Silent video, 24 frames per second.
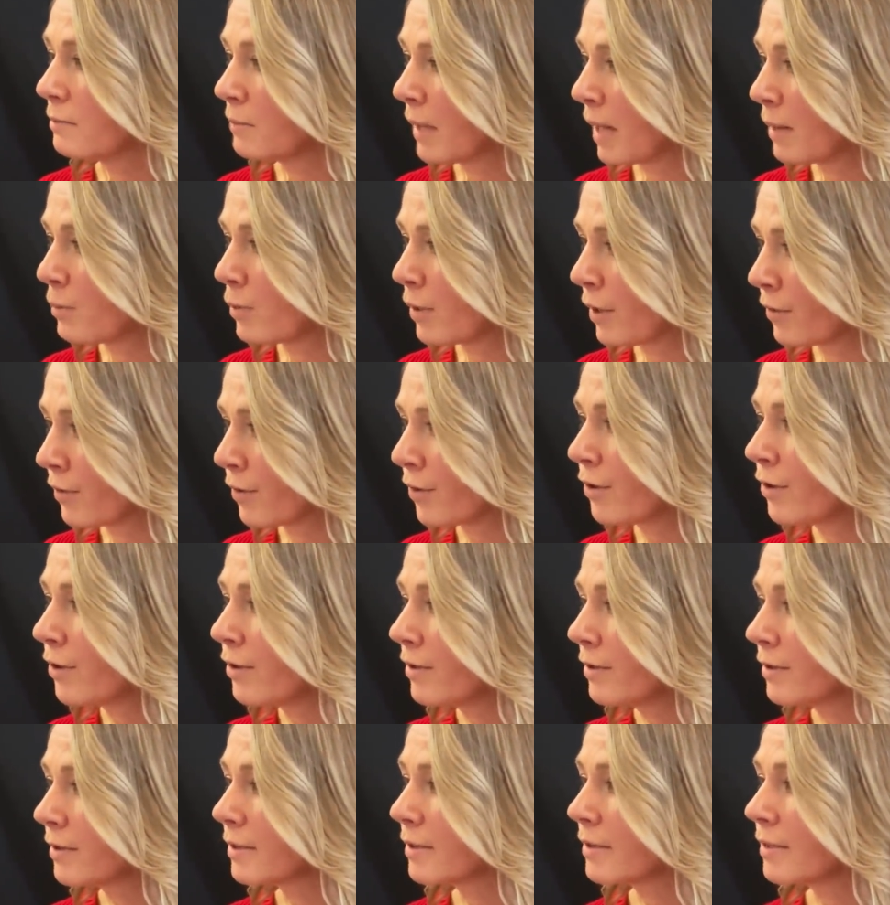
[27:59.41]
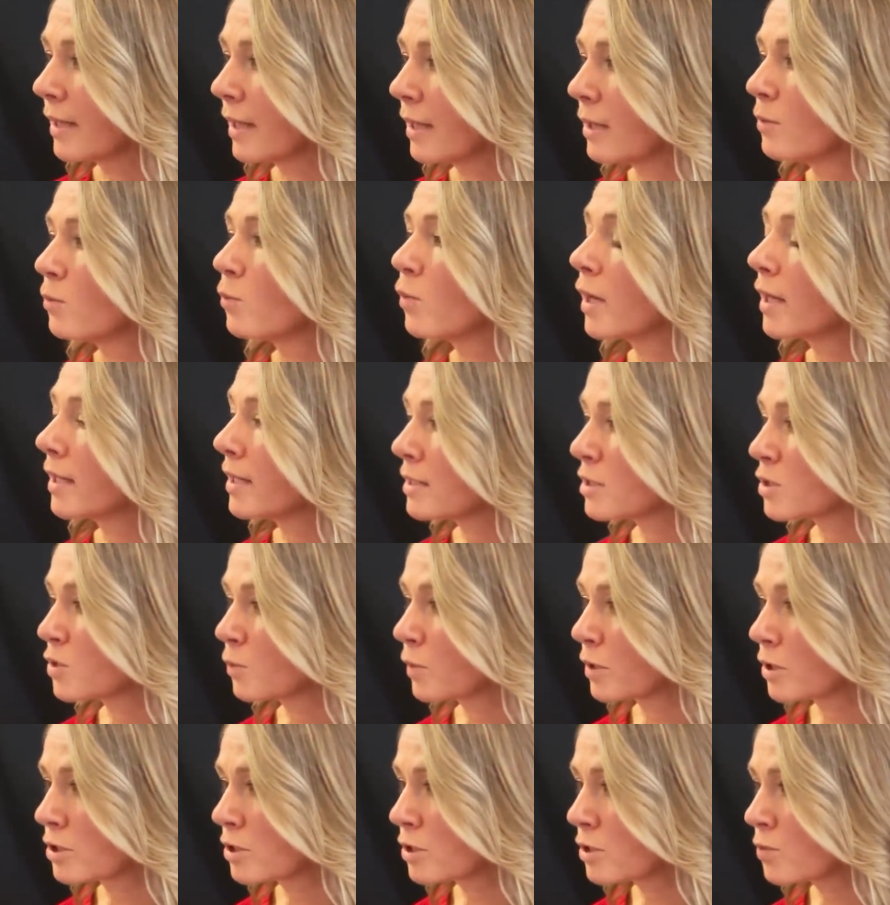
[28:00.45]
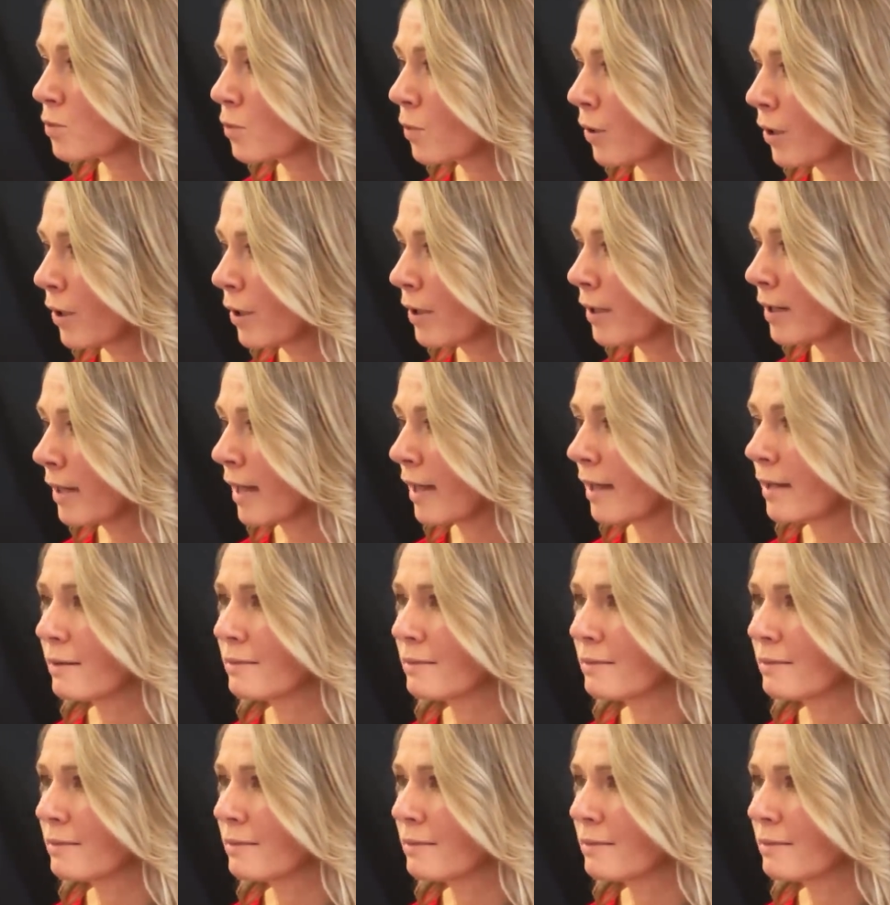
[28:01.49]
my brother and what his wishes were